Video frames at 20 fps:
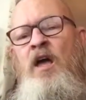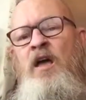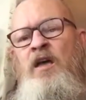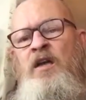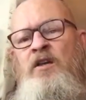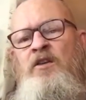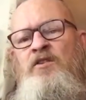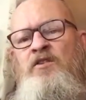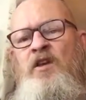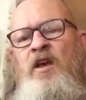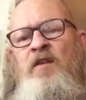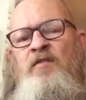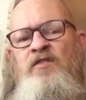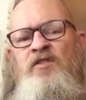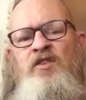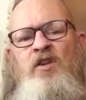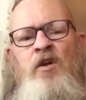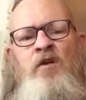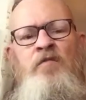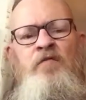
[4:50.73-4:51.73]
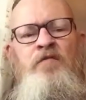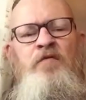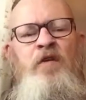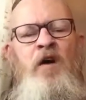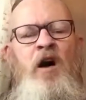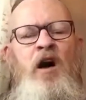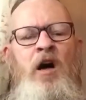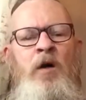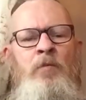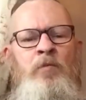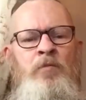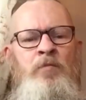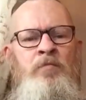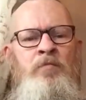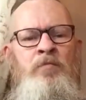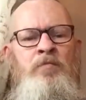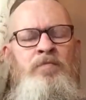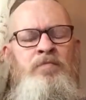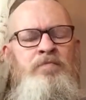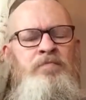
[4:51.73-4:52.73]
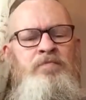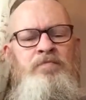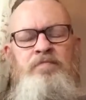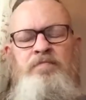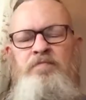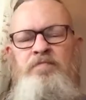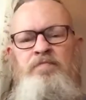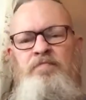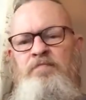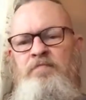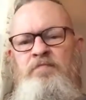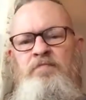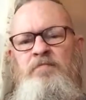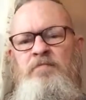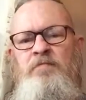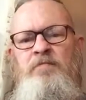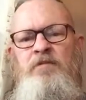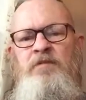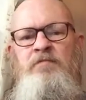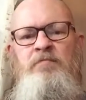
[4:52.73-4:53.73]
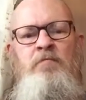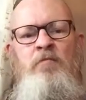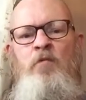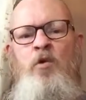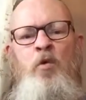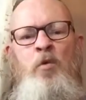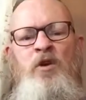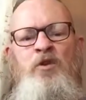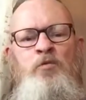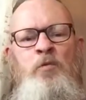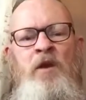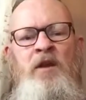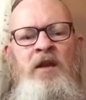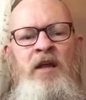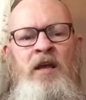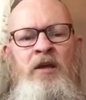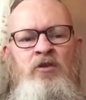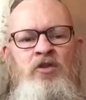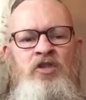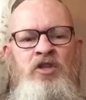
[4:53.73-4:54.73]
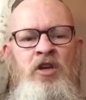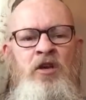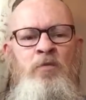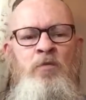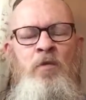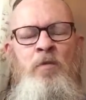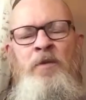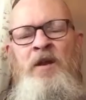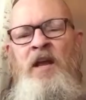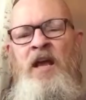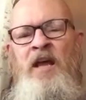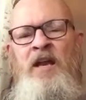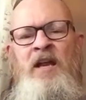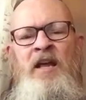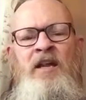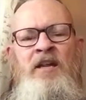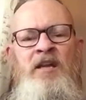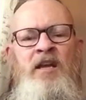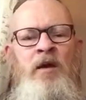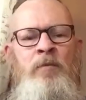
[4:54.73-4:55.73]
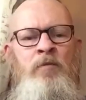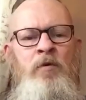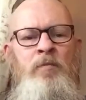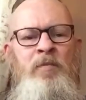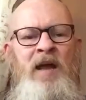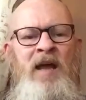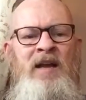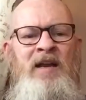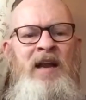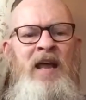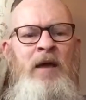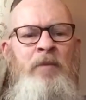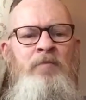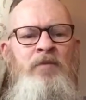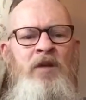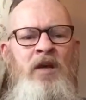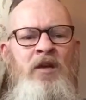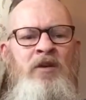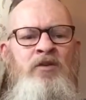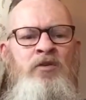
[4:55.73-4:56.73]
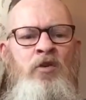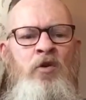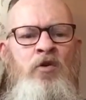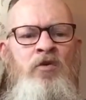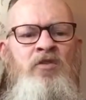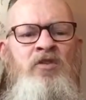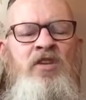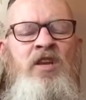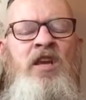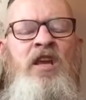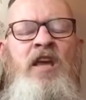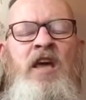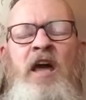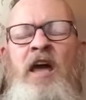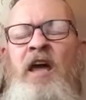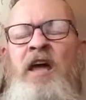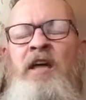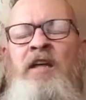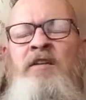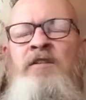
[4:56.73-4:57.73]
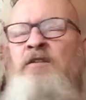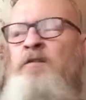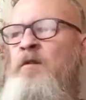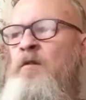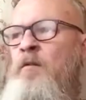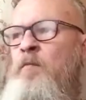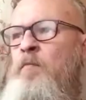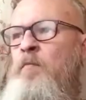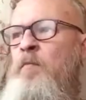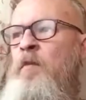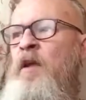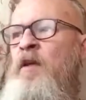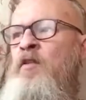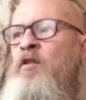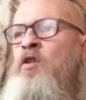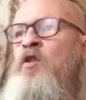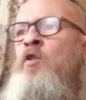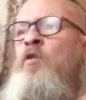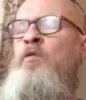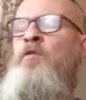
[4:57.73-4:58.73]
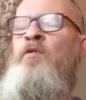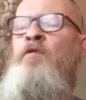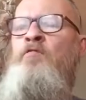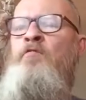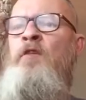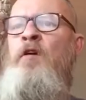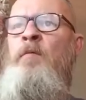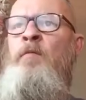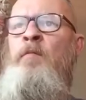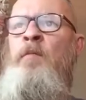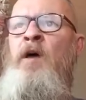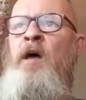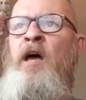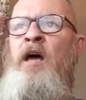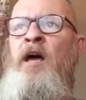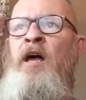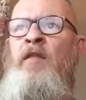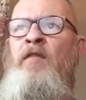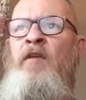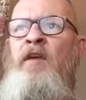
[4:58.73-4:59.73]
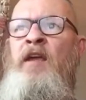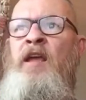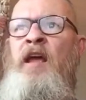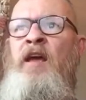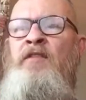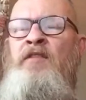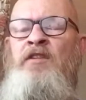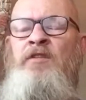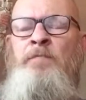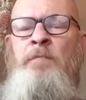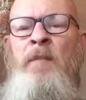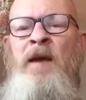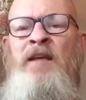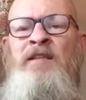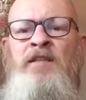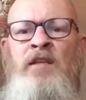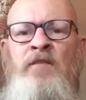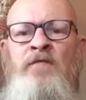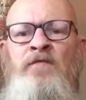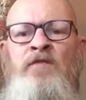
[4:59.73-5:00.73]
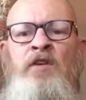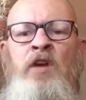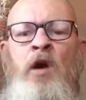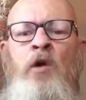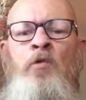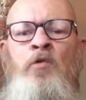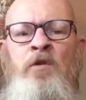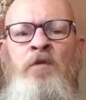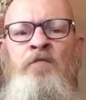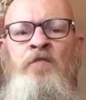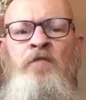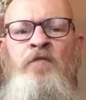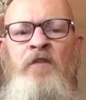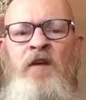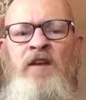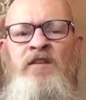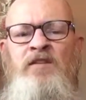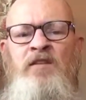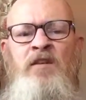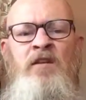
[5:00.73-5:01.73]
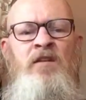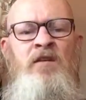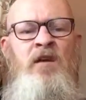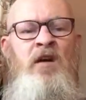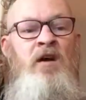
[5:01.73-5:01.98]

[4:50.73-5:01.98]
He used to have his own farm and always went out shooting with my nan. Had a couple of black lab gun dogs, and In the corner of the room, they had this massive golden pheasant.